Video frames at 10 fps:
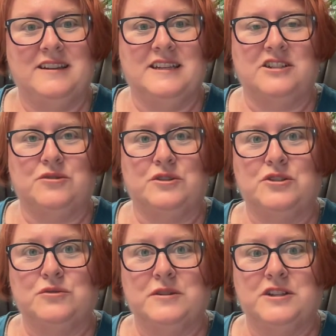list or
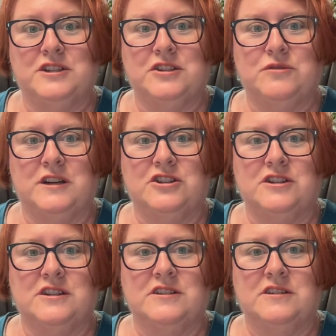storage
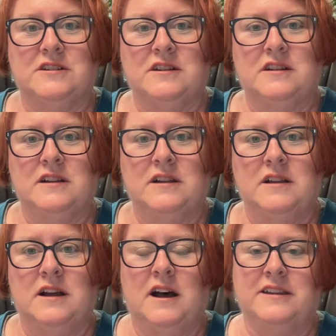instructions.
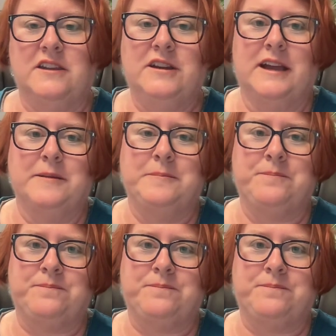On the other hand,